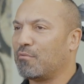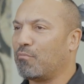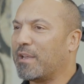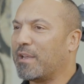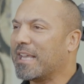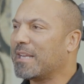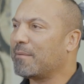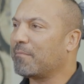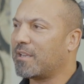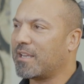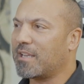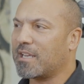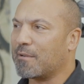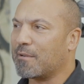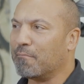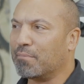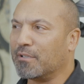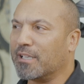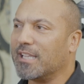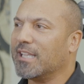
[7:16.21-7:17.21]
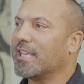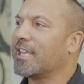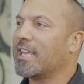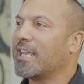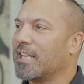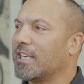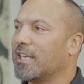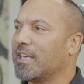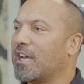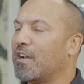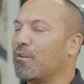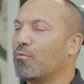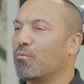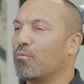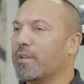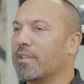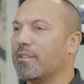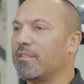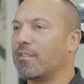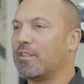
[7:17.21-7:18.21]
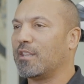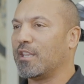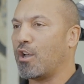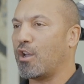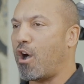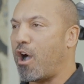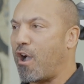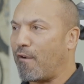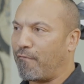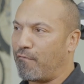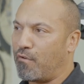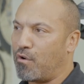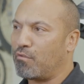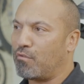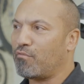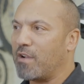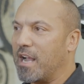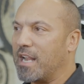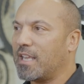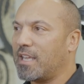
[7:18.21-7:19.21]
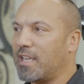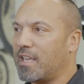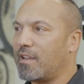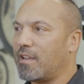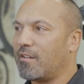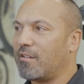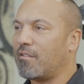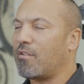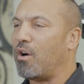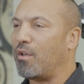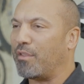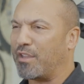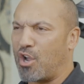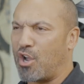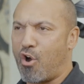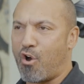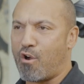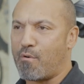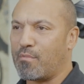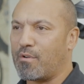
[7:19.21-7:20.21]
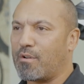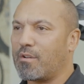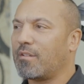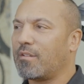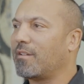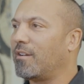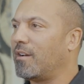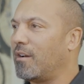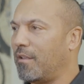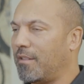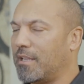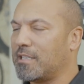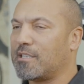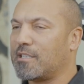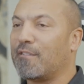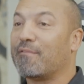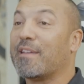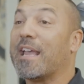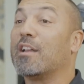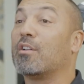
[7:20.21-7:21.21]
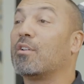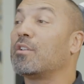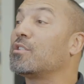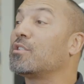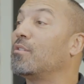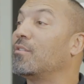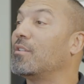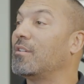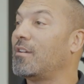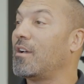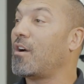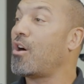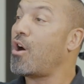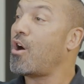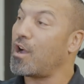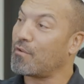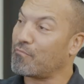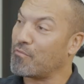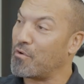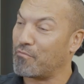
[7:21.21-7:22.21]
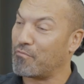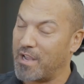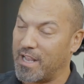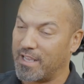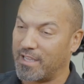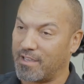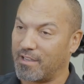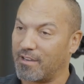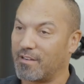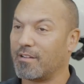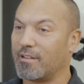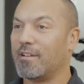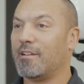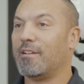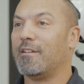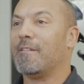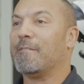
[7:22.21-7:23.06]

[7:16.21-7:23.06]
So we get them completely kitted out with the off-road riding gear, all the armor, all that stuff, and also the on-road riding gear.